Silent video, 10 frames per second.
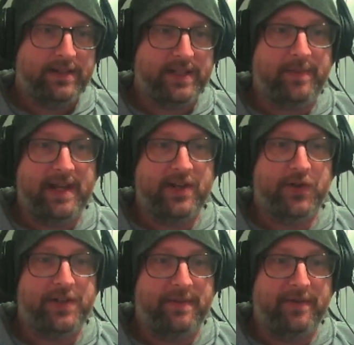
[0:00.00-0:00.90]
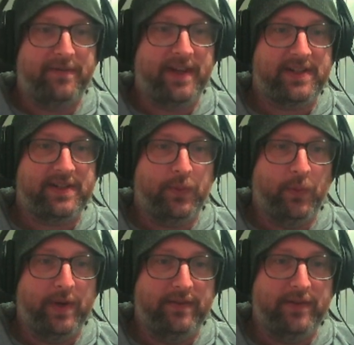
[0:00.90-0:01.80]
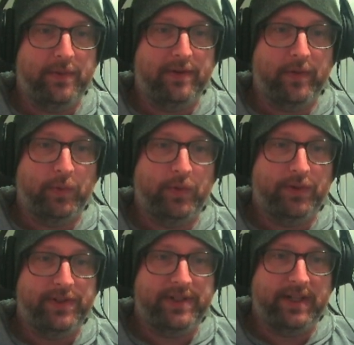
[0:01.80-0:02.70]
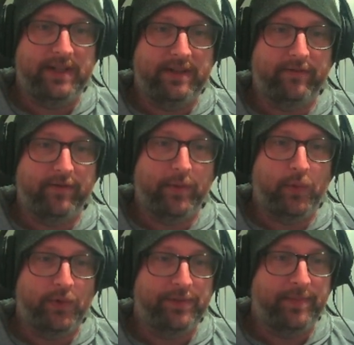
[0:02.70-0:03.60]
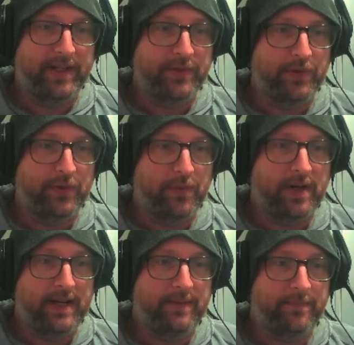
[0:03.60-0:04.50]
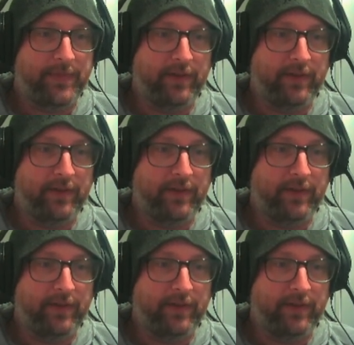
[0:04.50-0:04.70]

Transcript: Display issues have been fixed when viewing rewards in the reward bundle U I.